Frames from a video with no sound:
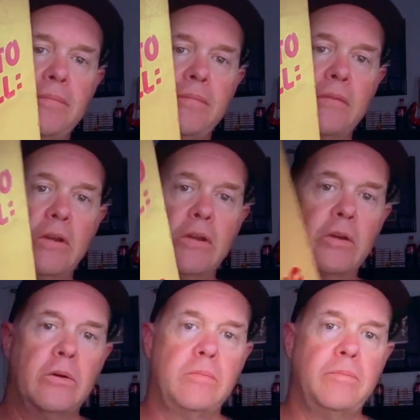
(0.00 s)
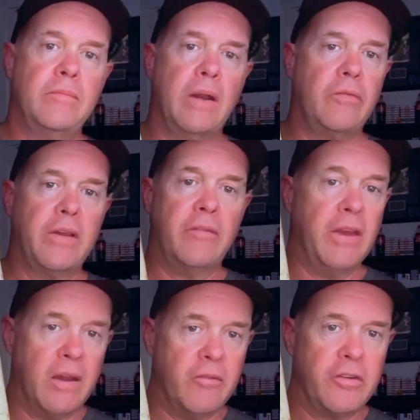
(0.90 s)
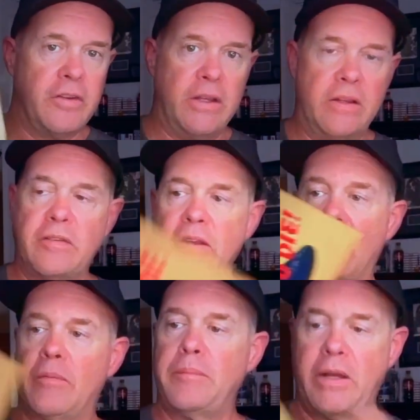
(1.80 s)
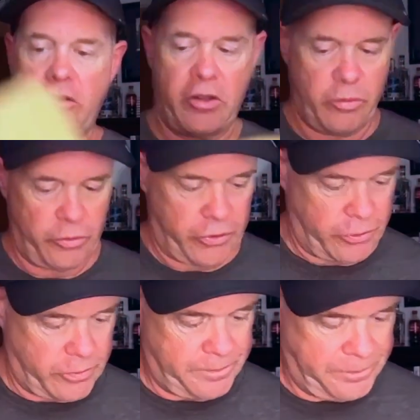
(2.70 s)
There you go. I don't think I've ever seen this album by Jethro Tull.